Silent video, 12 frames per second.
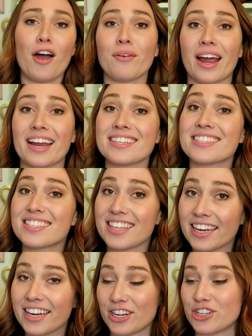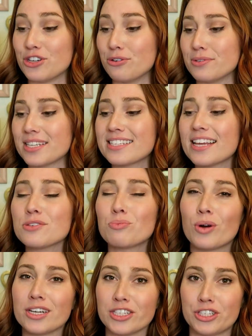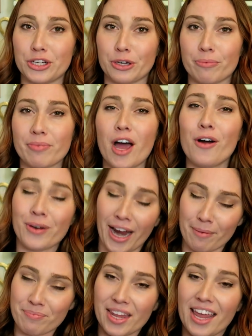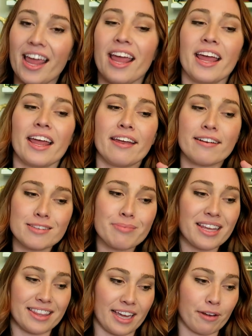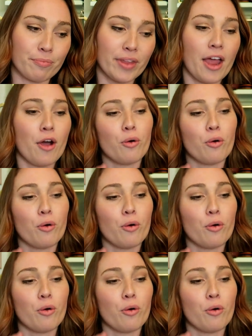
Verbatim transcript: All right, Sunday shoes. It says one to two. Okay, here's my thing.